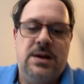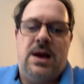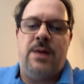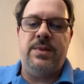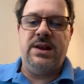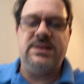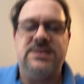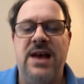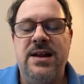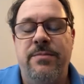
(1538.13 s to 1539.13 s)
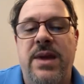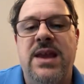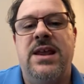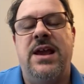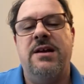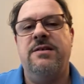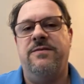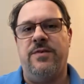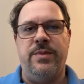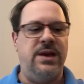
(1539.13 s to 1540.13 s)
I mean, it's not a main carry
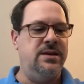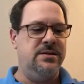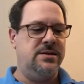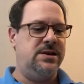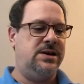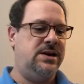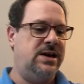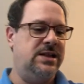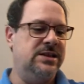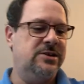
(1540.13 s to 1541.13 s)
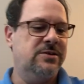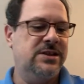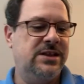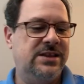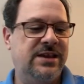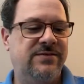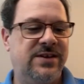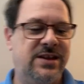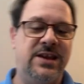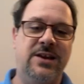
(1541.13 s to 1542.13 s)
for me. I literally leave
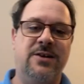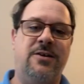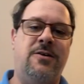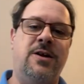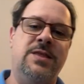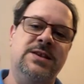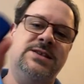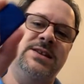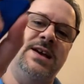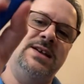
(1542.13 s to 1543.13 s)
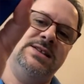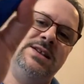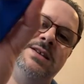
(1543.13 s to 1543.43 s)
it here on this desk.